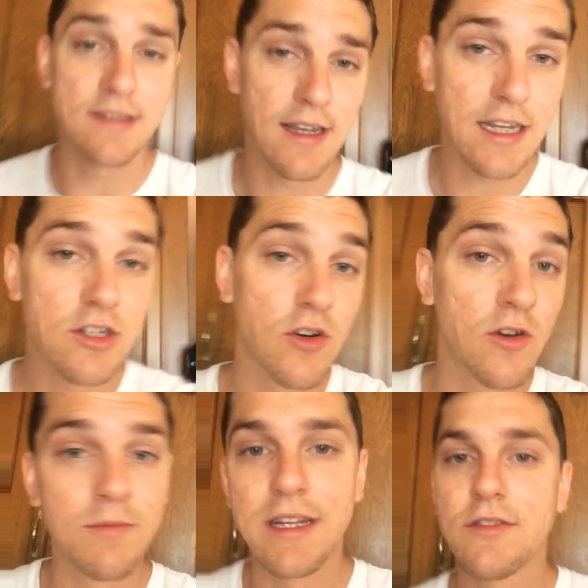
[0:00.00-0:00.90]
second
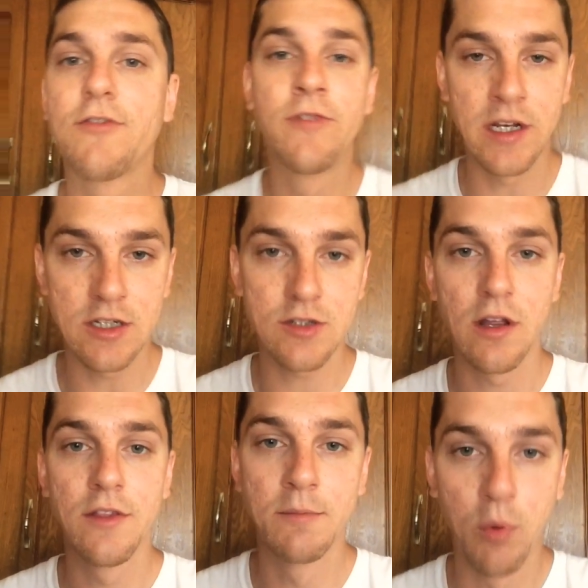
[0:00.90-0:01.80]
term, let's
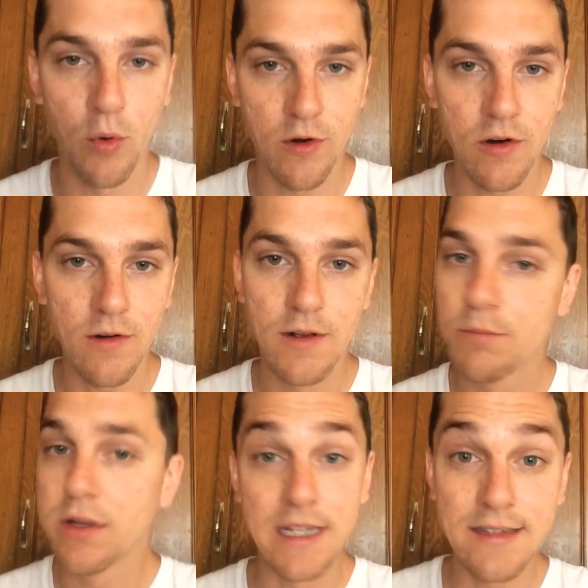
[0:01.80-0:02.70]
finish the border.
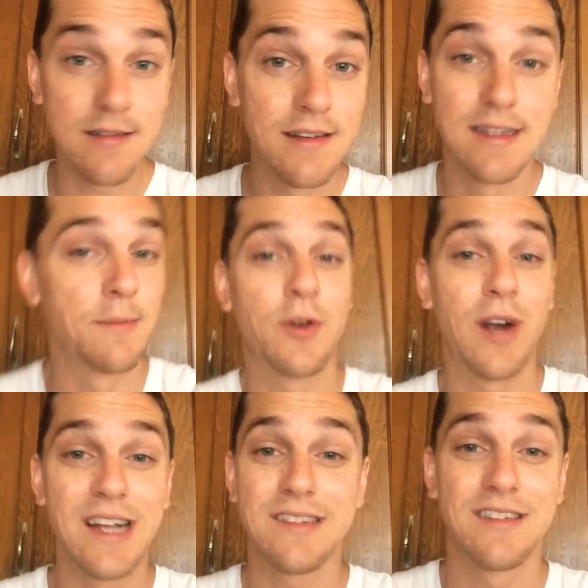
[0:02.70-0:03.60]
Please,
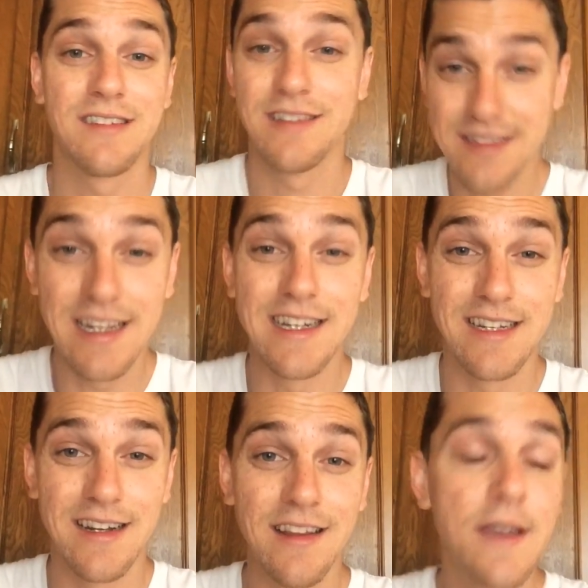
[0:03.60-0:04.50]
Democrats, let's get it
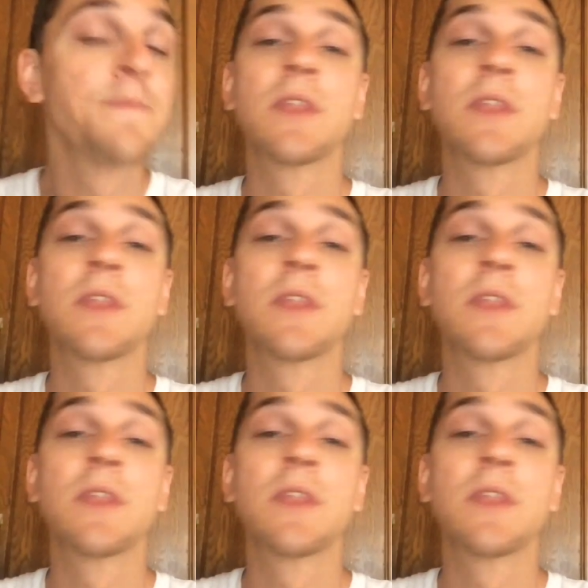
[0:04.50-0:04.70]
done.